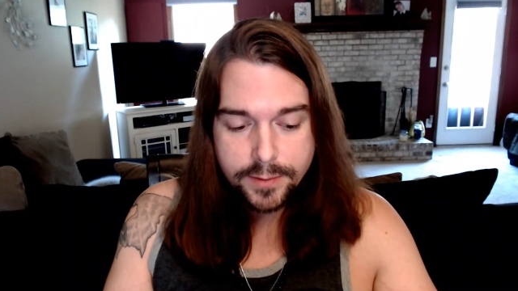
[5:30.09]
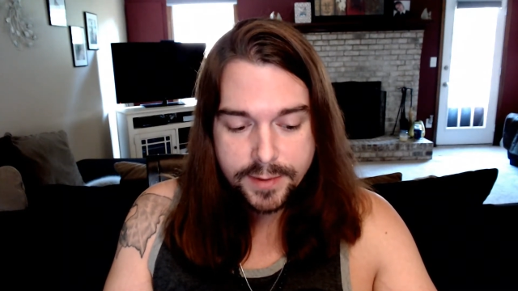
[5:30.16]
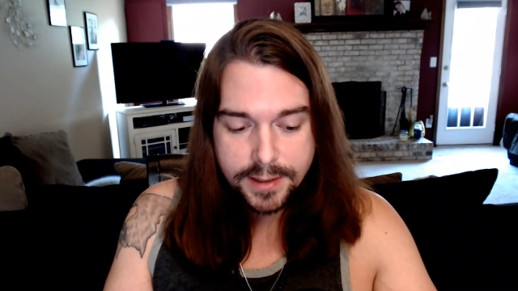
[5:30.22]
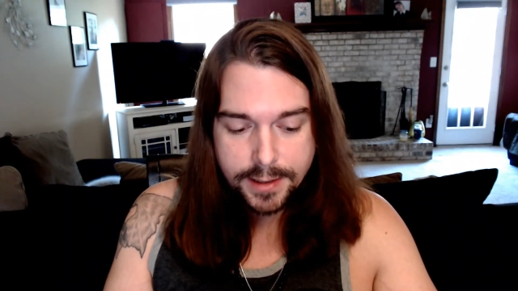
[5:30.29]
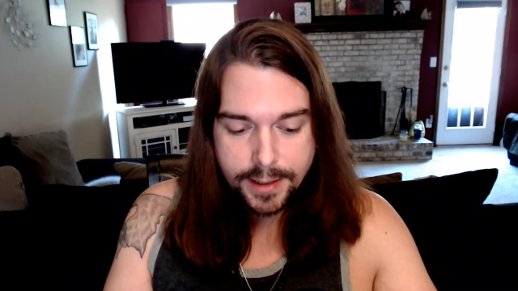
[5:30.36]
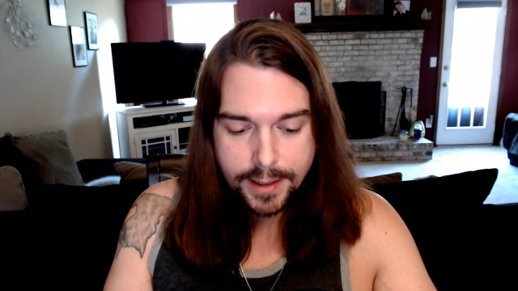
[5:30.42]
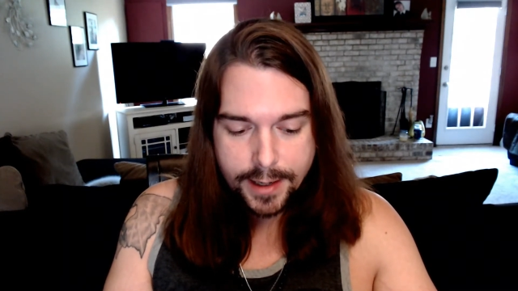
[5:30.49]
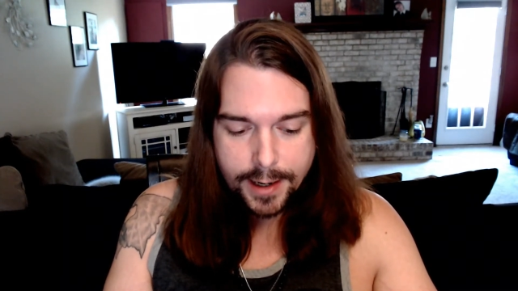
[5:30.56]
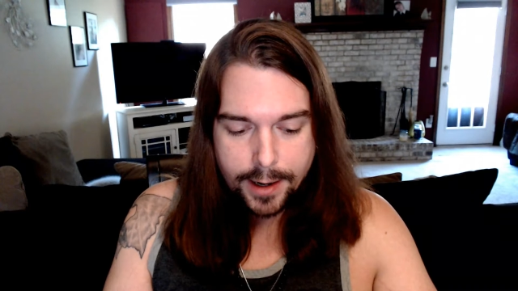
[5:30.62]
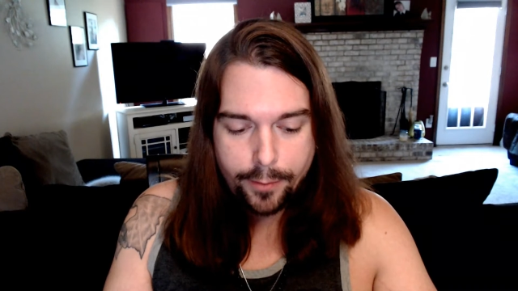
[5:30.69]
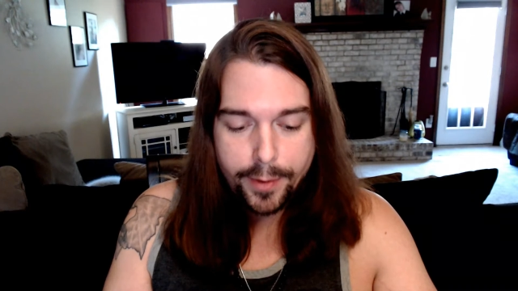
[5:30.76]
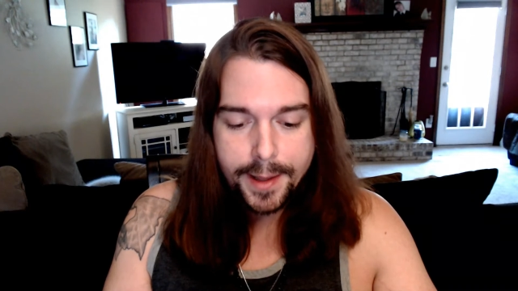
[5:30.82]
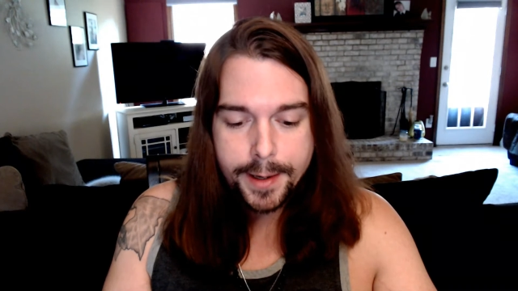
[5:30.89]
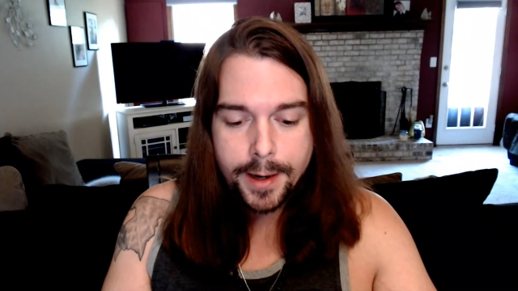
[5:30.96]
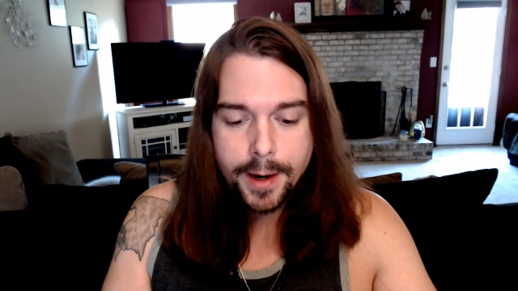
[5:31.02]
was that
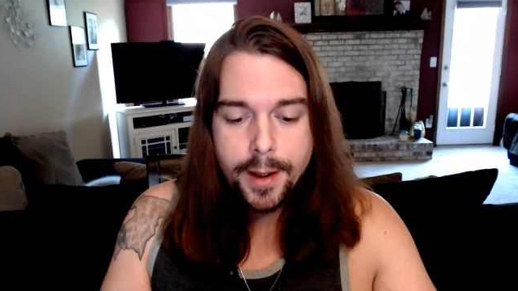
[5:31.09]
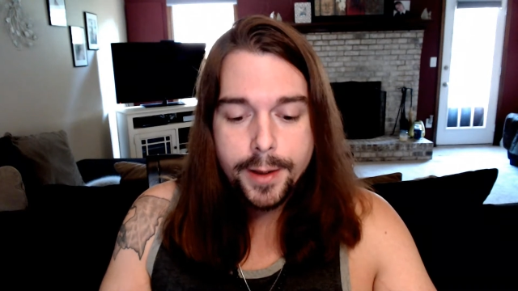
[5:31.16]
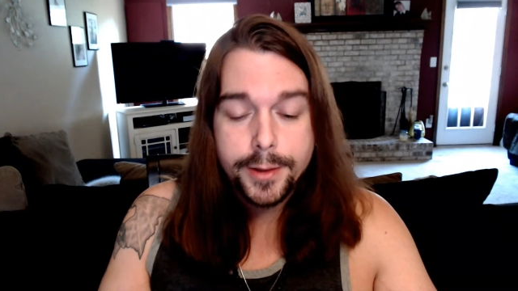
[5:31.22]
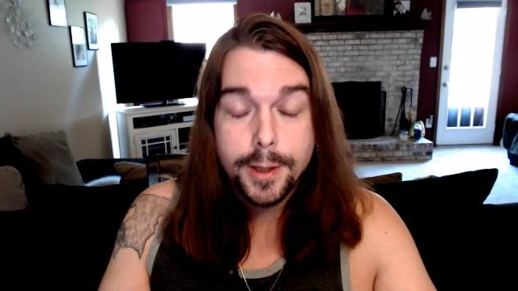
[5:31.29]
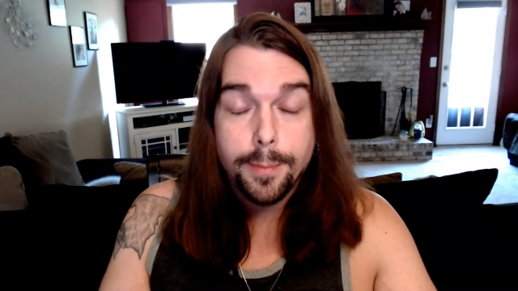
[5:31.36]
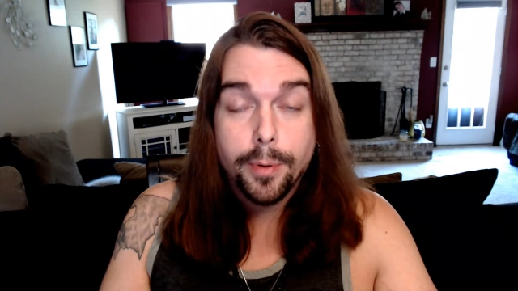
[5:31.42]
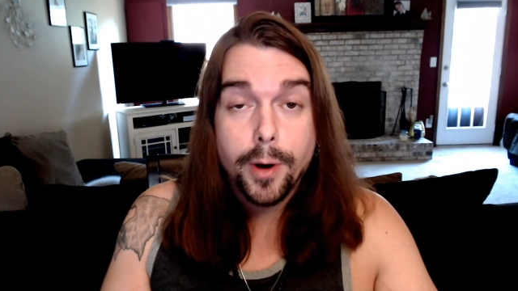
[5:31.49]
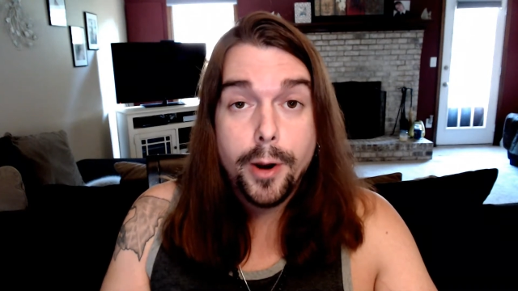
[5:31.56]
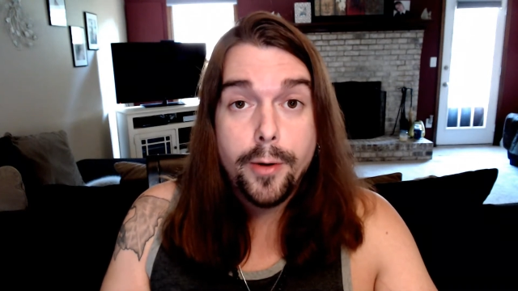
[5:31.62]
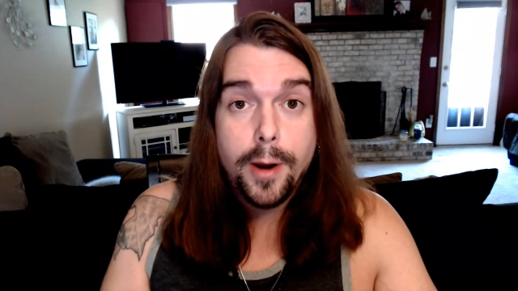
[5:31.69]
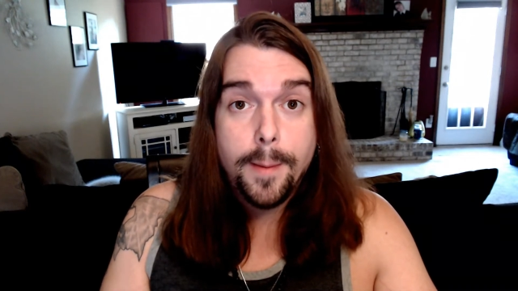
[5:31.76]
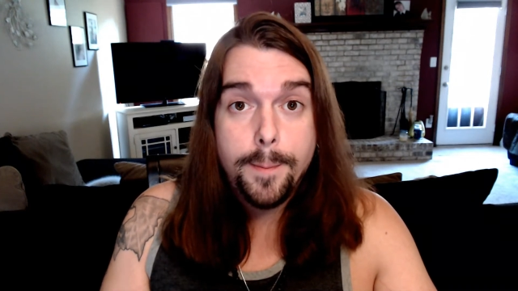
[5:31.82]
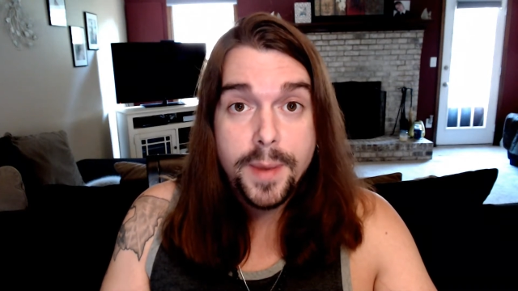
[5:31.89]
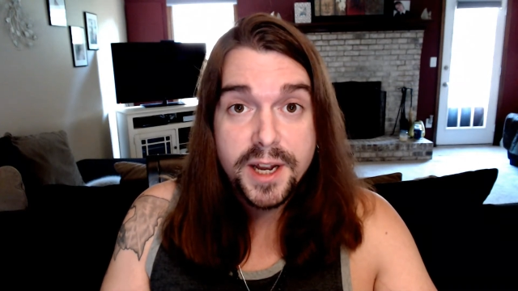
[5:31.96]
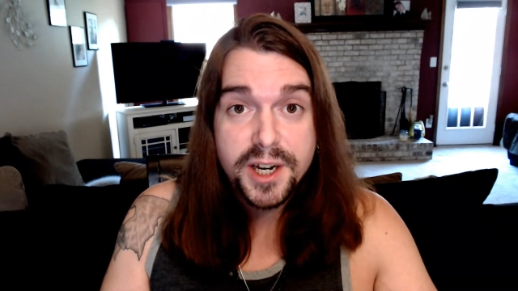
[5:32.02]
when the
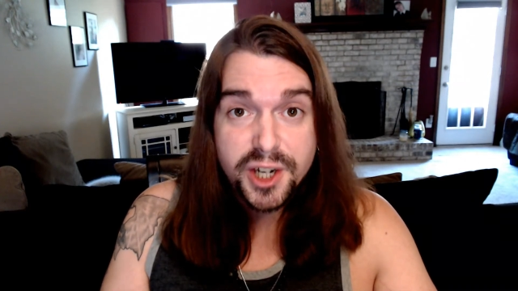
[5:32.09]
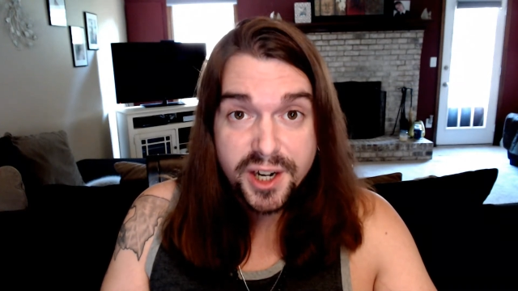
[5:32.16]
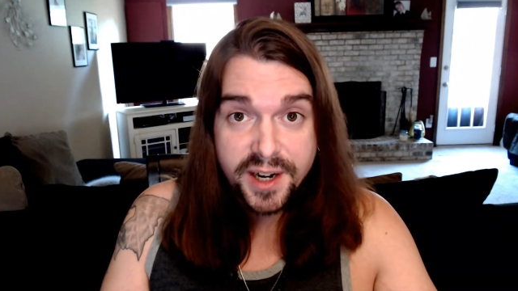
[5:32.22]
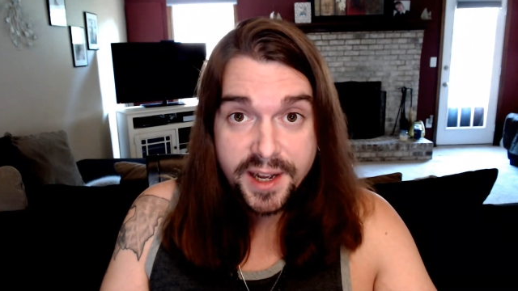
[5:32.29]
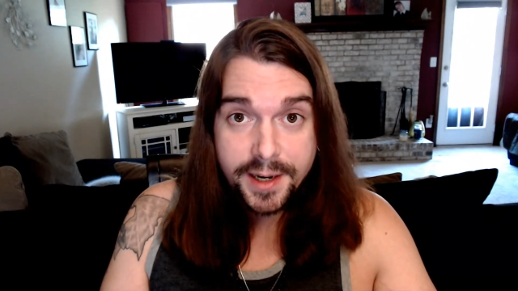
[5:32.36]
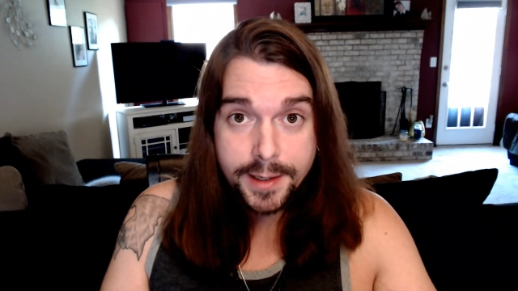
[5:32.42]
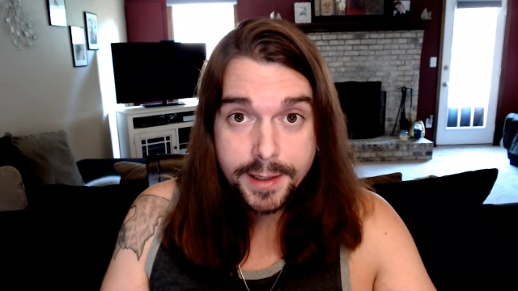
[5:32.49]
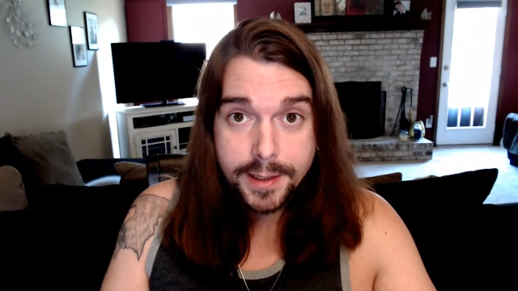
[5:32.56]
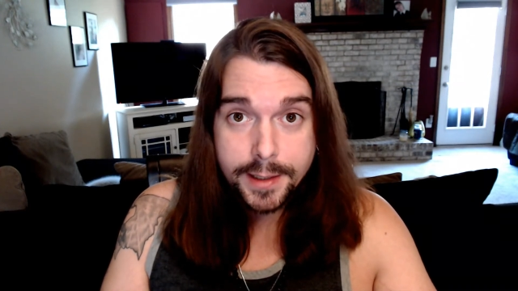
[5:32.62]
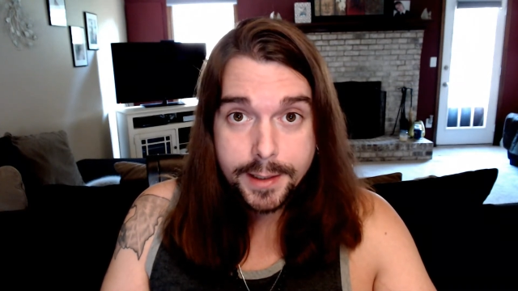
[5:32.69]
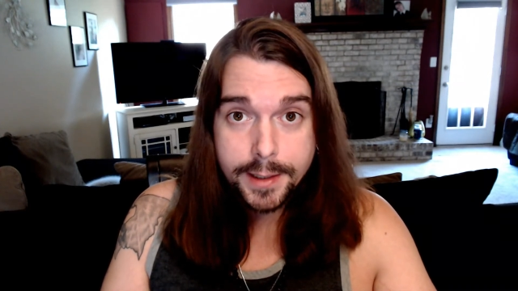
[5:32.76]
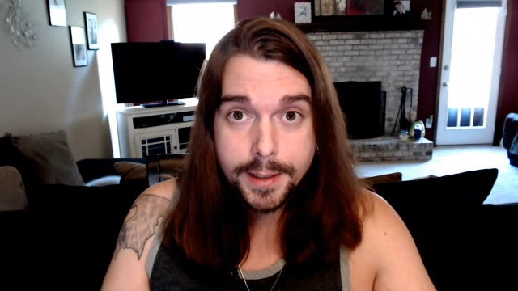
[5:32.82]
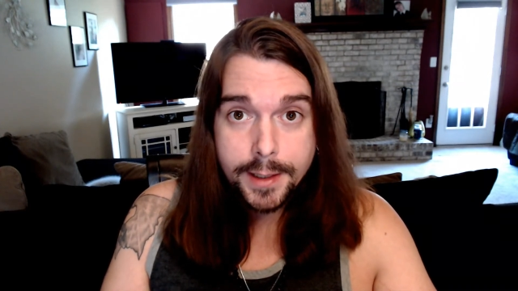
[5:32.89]
Prohibition ended,